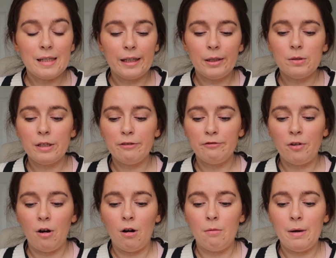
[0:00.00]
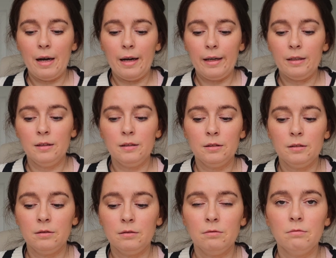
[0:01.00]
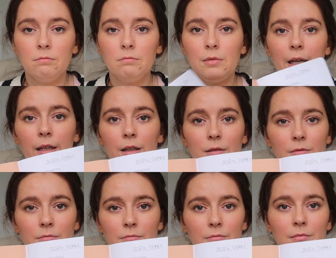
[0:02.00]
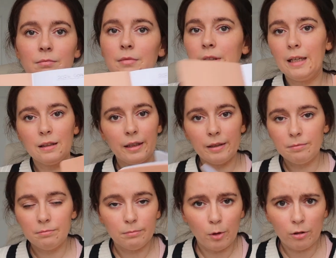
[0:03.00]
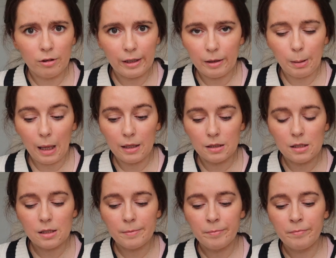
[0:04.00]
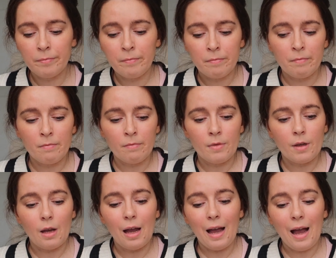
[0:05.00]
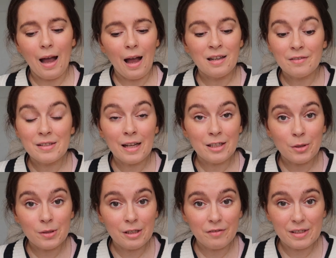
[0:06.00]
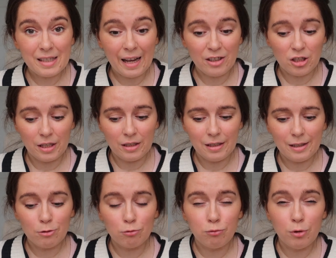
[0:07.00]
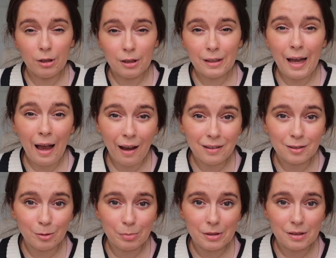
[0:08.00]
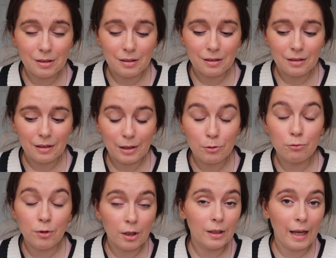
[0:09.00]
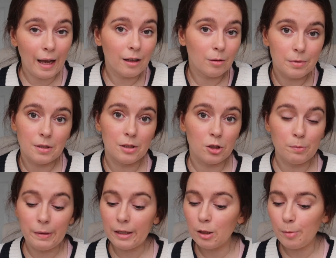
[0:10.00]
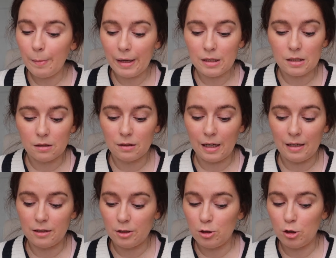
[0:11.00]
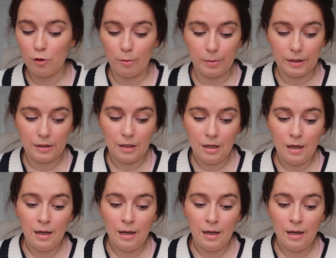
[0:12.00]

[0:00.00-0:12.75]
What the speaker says: I use it for my like yearly, monthly plans, and I've started using it for sketching, and it's really helped. It's really helped. Just picking up a pencil and scribbling.